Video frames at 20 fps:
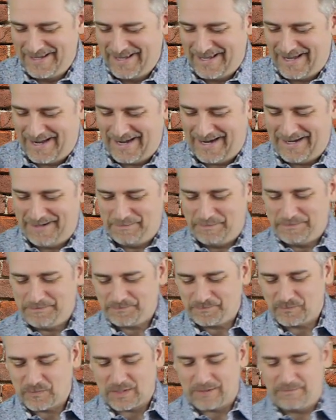
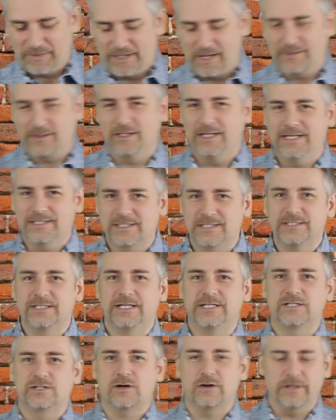But nonetheless, let's
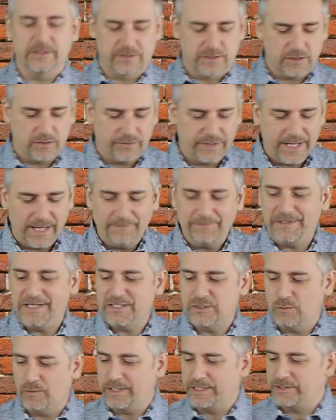get started. So the
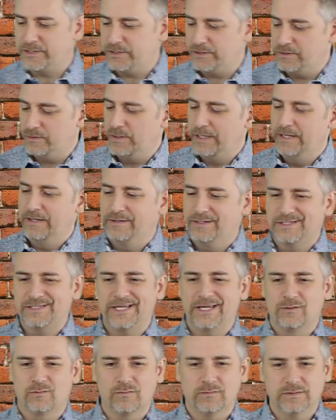NP22, this
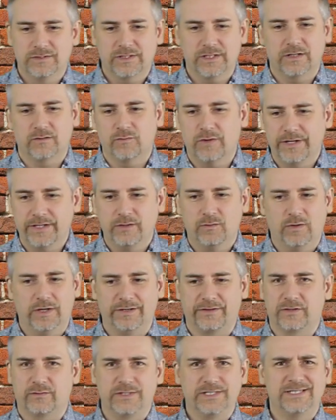thing is going to run you,
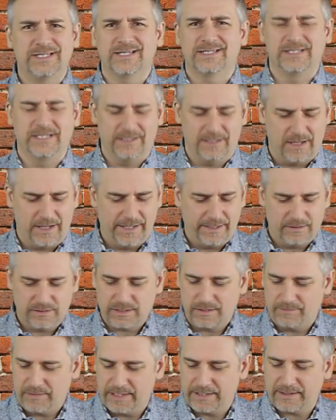what, $369 or
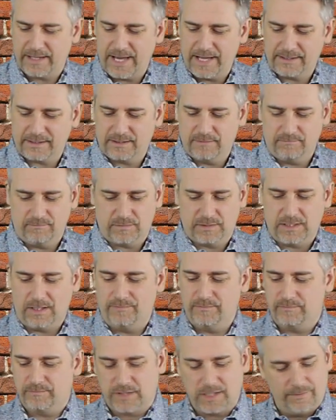something like that?
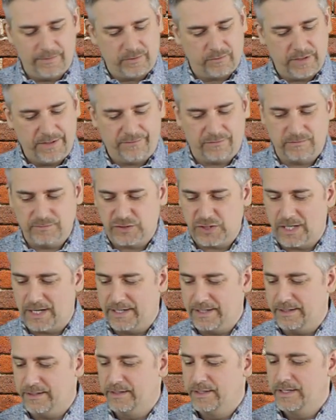Coming right from
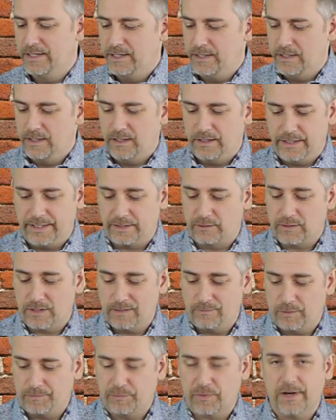China.
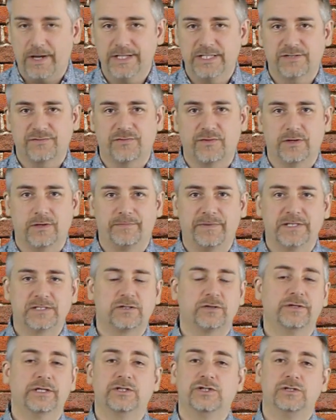Incredible price for a
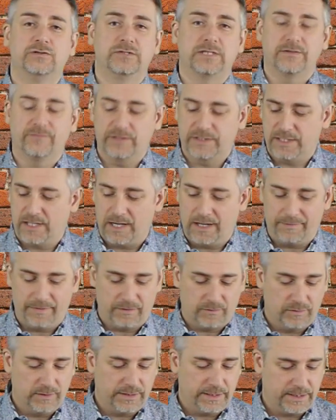pistol that shoots every time.
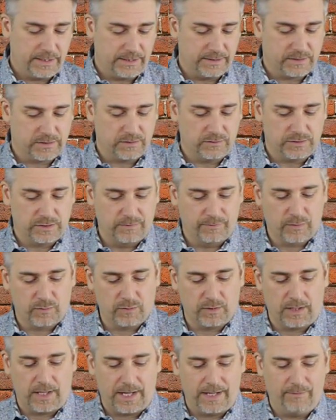It really does. So super
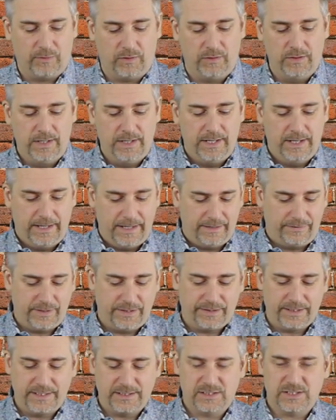reliable. And
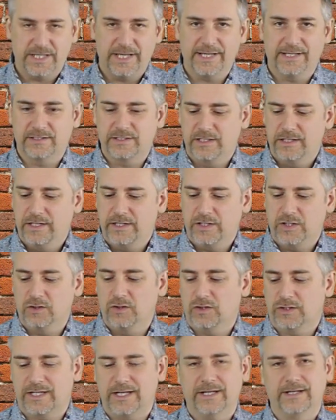then these SIGs, you're
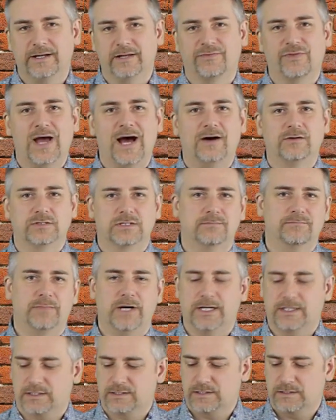looking at
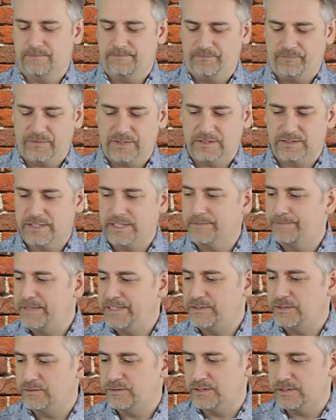$1,000. The Sig
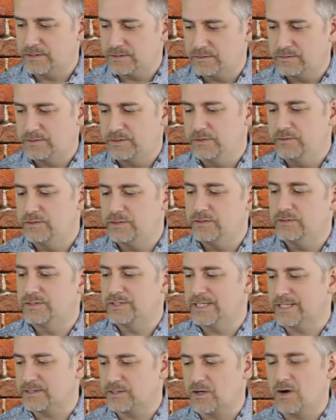
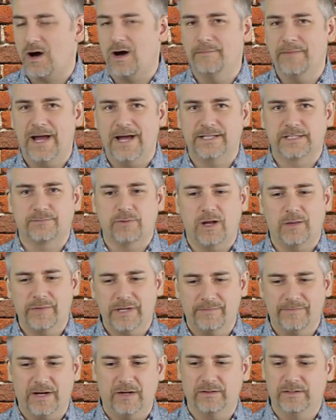P226 Combat's probably
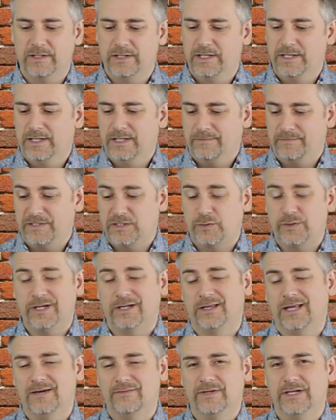about between
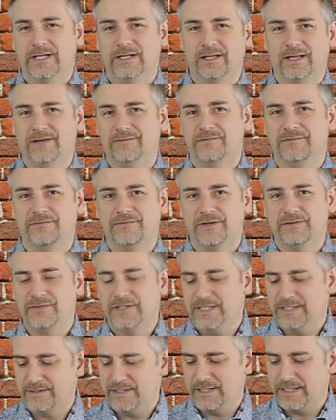$11 and
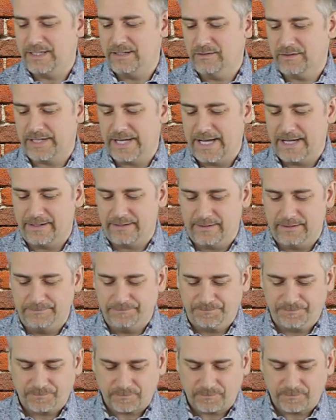$11.50, I think, here in Canada.